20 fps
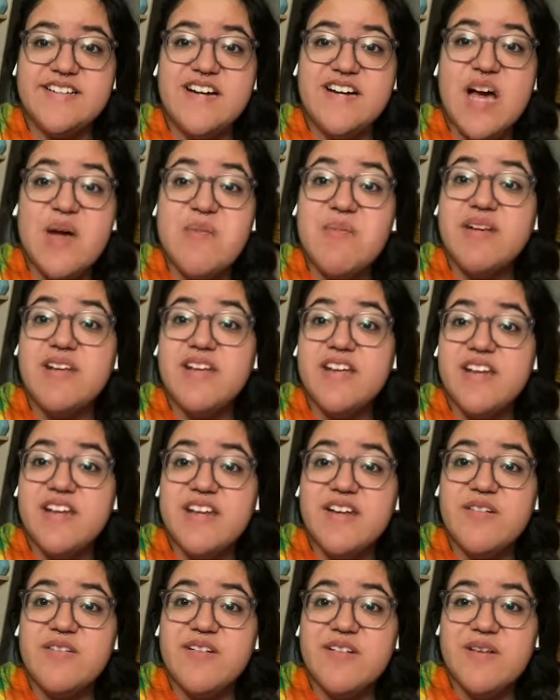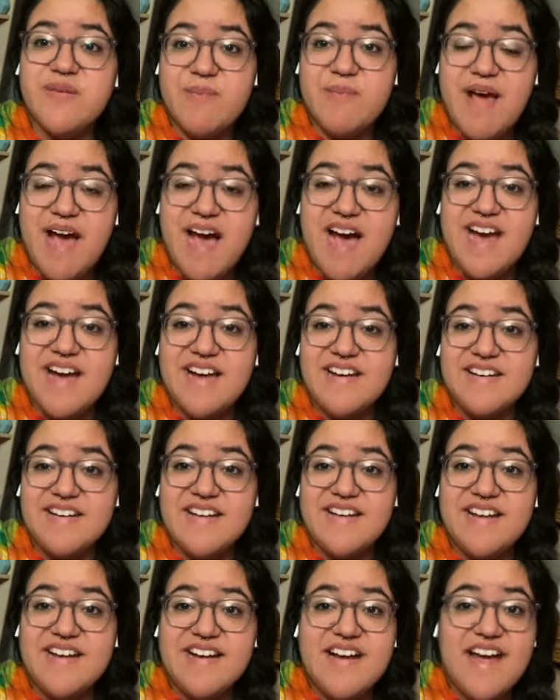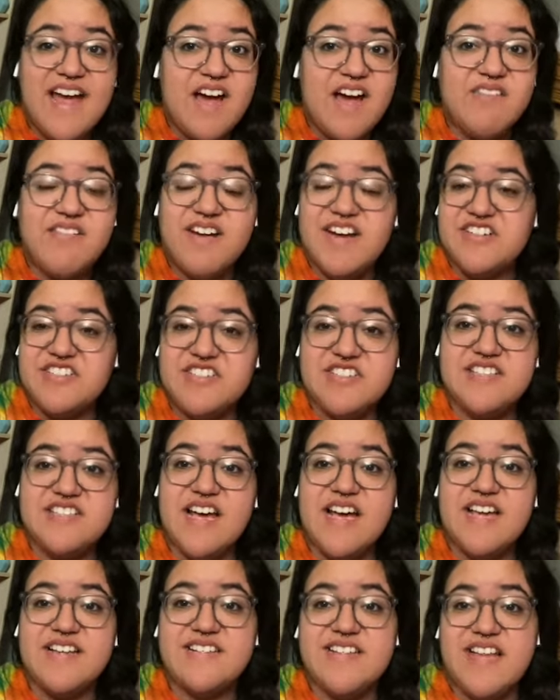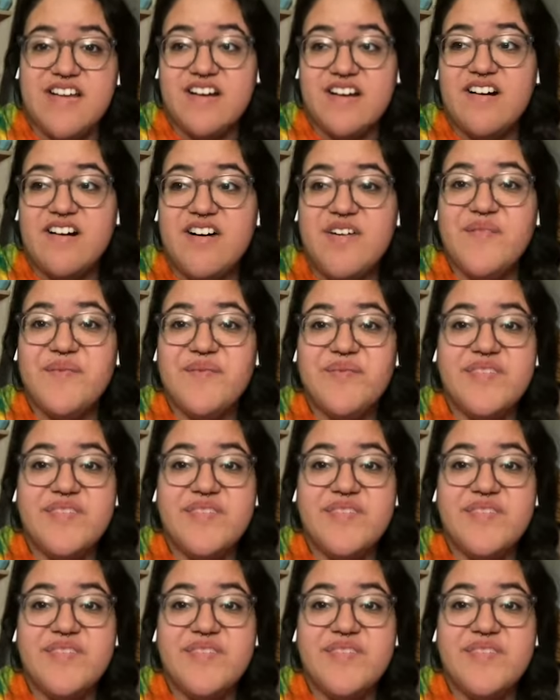I've been eating really bad and I haven't exercised at all.